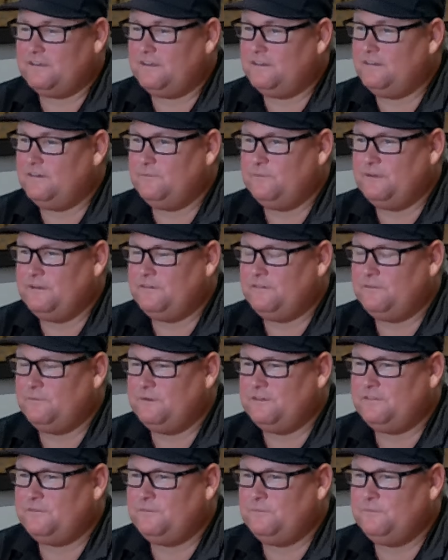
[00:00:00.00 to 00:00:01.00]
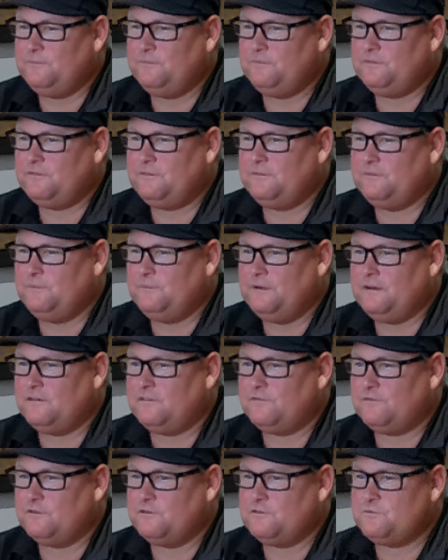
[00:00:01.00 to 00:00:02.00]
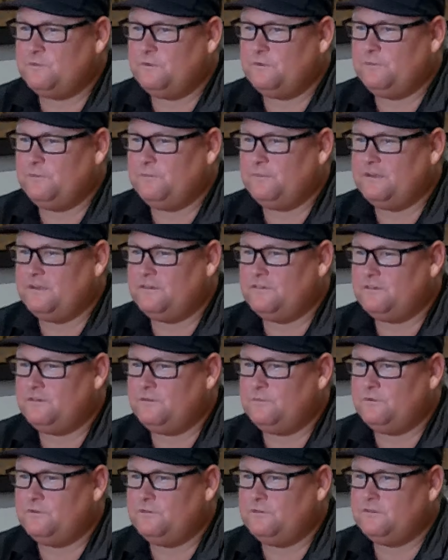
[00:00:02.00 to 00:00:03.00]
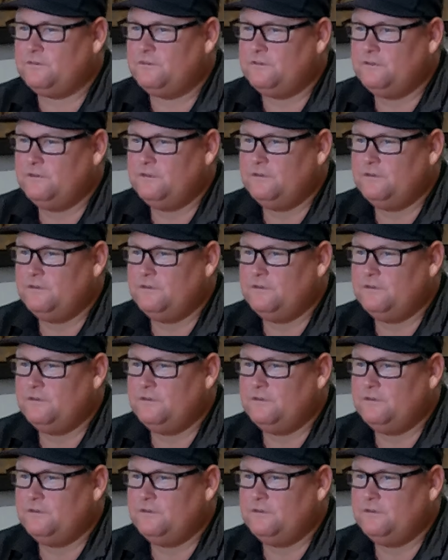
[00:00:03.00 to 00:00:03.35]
son. We went our first one when my son was